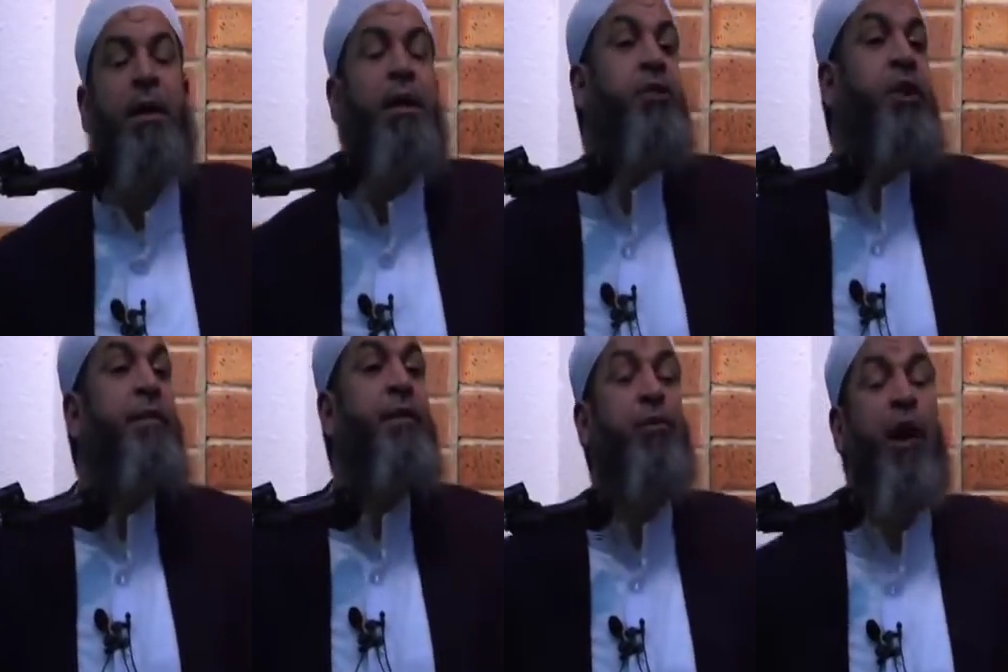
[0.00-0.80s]
He
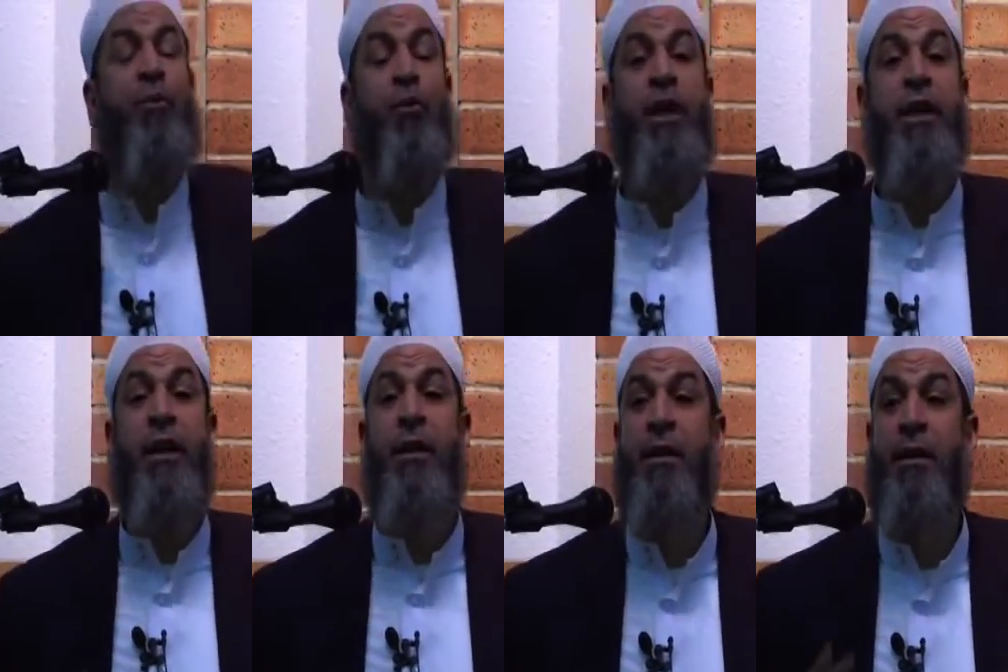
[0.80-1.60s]
traveled to Amuriya,
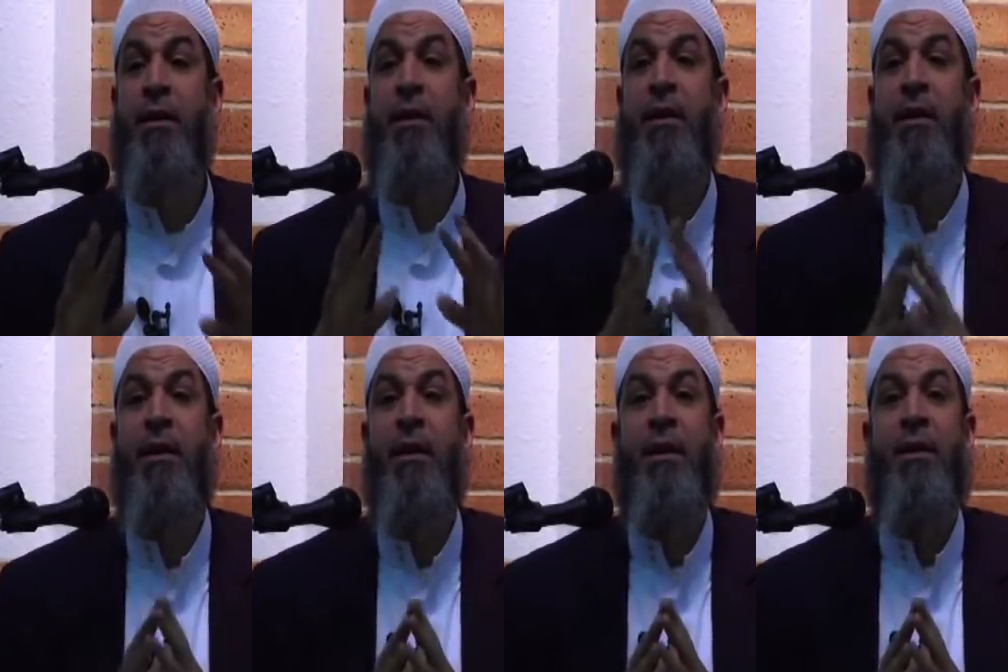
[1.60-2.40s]

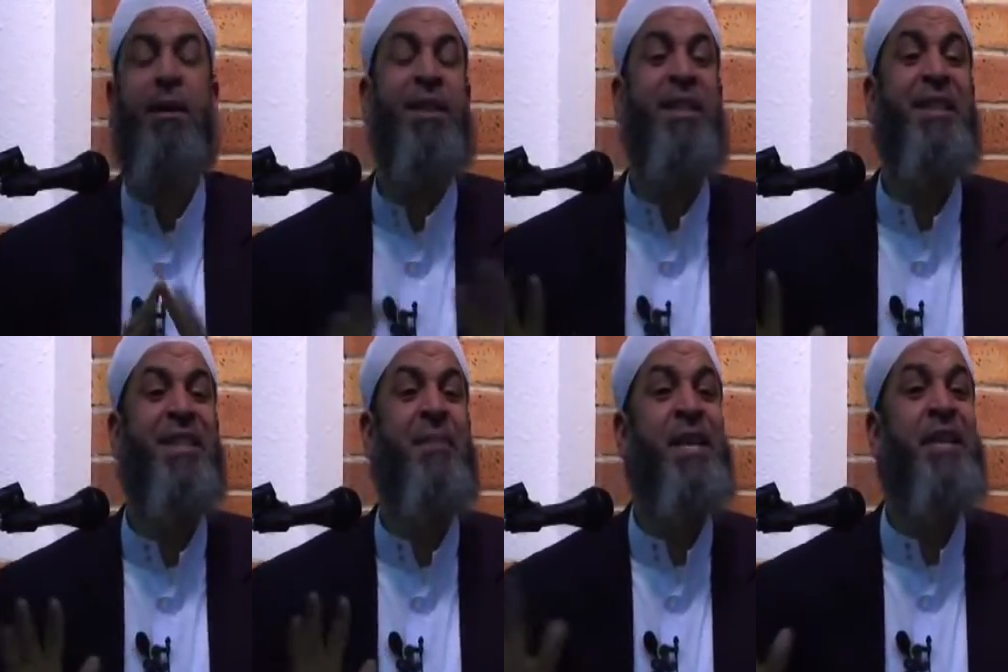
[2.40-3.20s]
but he did
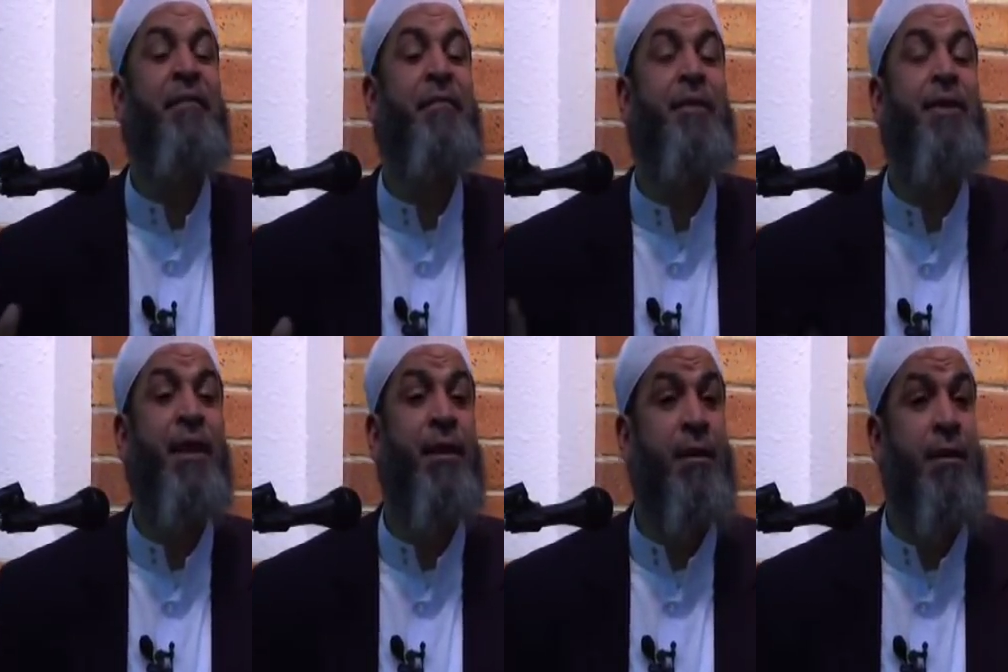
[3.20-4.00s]
something different there.